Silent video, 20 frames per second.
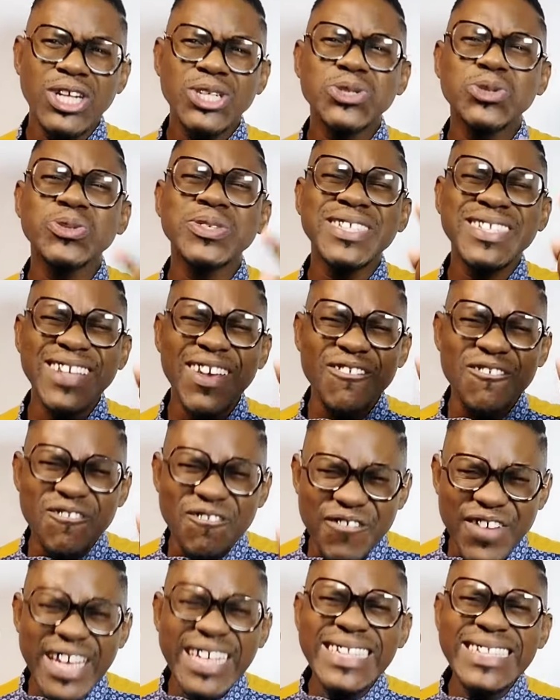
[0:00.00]
to
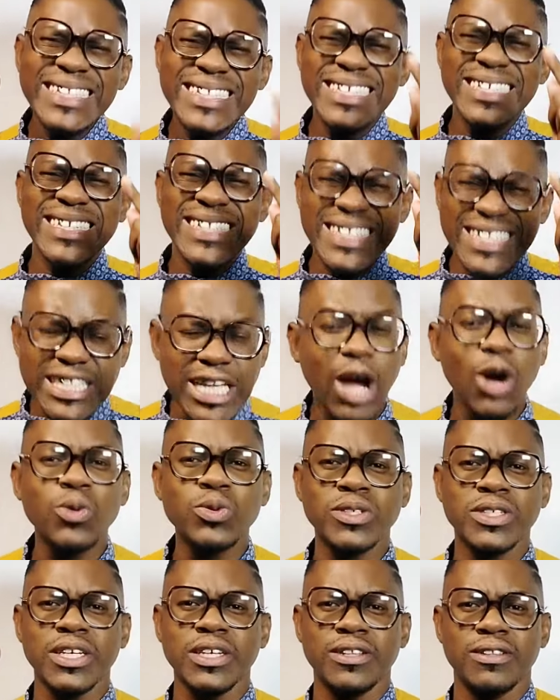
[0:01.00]

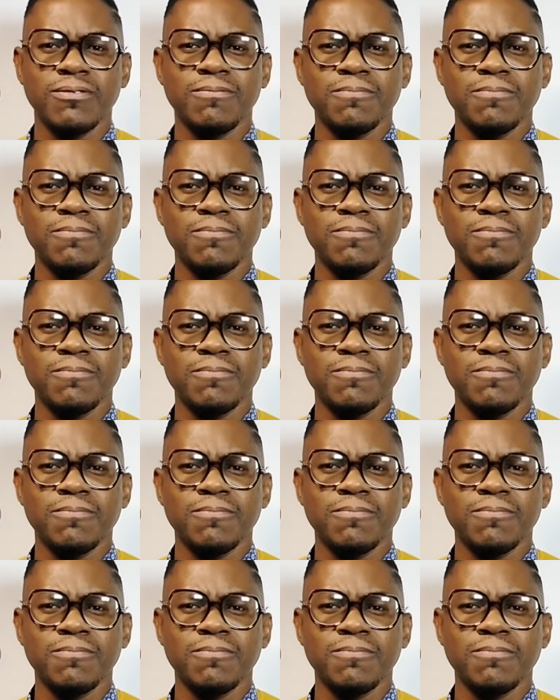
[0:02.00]
70,000.